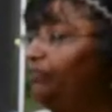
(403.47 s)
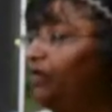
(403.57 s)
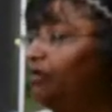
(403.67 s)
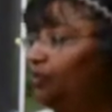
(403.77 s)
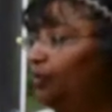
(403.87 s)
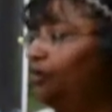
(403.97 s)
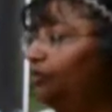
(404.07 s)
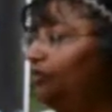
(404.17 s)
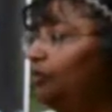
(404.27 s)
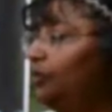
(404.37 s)
because
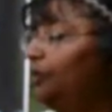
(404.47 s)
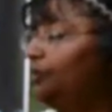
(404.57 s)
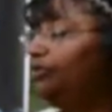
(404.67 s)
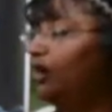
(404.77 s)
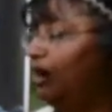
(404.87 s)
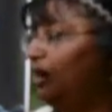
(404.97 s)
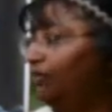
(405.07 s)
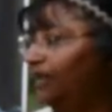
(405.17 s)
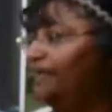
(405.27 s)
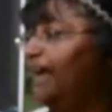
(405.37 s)
wood was
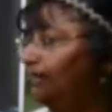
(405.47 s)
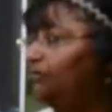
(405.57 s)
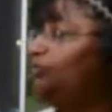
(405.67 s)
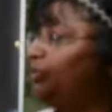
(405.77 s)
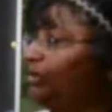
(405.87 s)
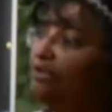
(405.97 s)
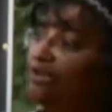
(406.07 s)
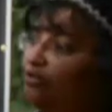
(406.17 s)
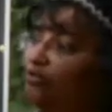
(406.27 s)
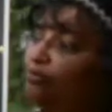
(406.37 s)
carved and that's how it was printed
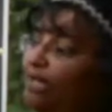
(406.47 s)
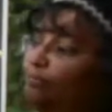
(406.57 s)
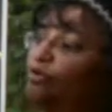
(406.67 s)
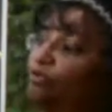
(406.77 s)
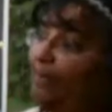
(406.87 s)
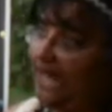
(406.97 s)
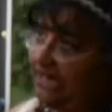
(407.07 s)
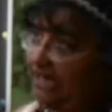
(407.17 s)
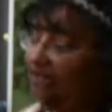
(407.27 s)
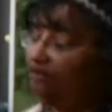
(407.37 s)
in newspapers
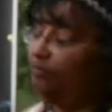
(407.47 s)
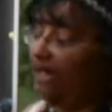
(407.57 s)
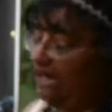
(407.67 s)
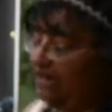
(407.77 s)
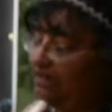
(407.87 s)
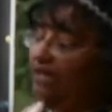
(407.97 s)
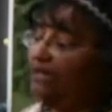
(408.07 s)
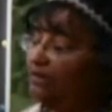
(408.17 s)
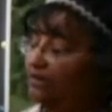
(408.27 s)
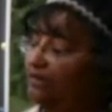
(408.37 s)
back in Spain and
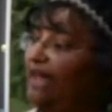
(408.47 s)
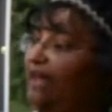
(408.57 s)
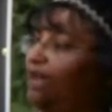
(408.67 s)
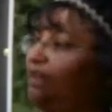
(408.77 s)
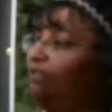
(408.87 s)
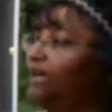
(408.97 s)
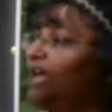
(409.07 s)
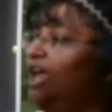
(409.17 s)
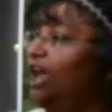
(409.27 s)
England and that kind of thing,